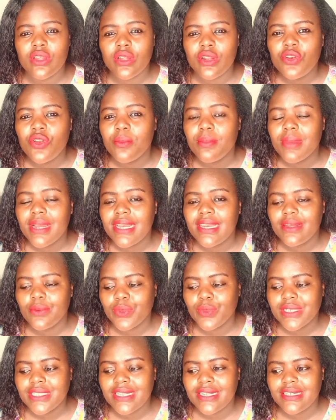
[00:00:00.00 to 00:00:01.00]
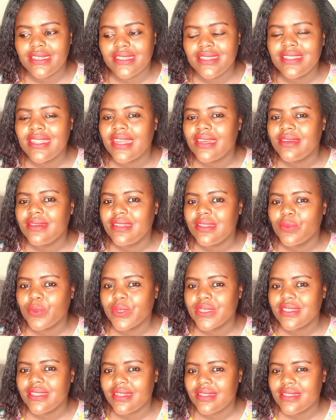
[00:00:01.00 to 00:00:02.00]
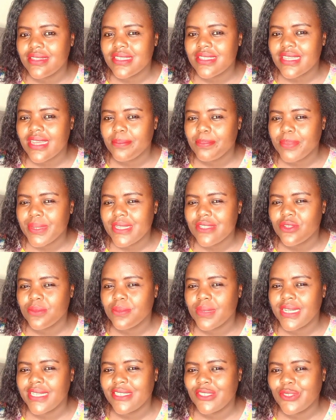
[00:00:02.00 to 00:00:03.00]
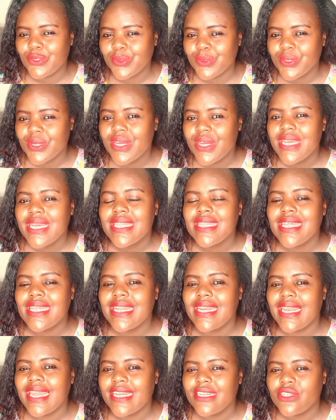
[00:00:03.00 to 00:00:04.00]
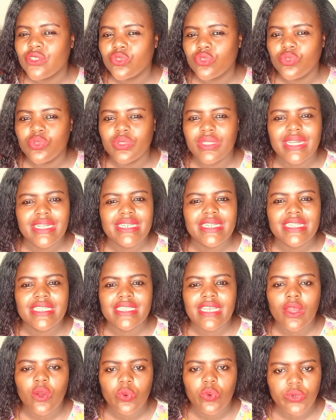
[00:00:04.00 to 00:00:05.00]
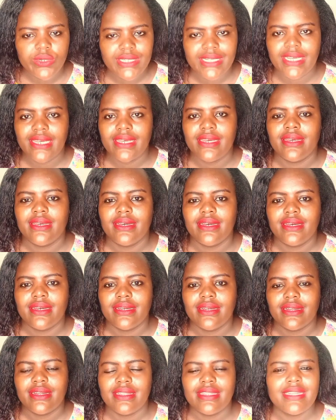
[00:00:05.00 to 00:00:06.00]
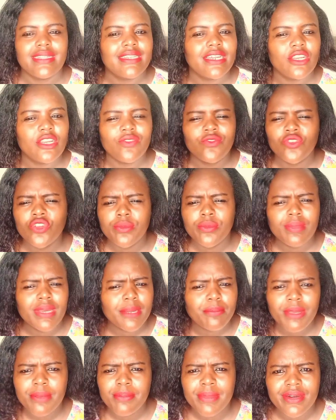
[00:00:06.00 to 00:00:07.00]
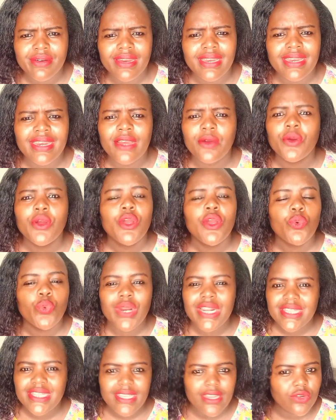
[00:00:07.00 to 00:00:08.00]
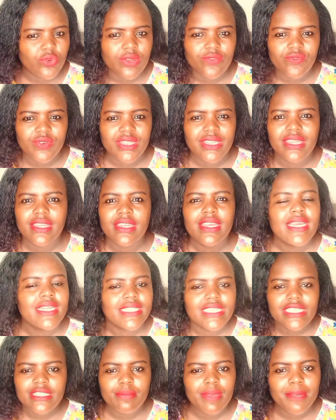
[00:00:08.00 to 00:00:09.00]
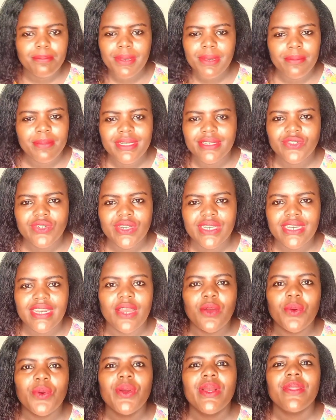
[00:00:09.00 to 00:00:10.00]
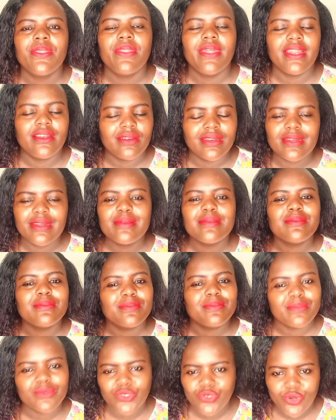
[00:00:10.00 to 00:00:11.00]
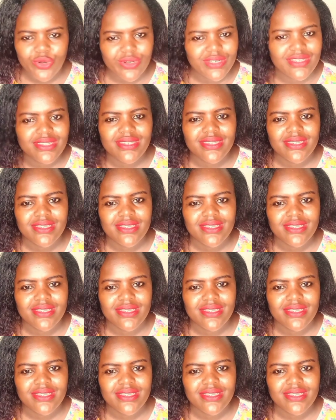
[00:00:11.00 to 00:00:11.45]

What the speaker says: normally these companies normally do, they lie to you that it's a hot cake. They tell you don't make payment right now, we'll send you everything, just make payment right now, then don't.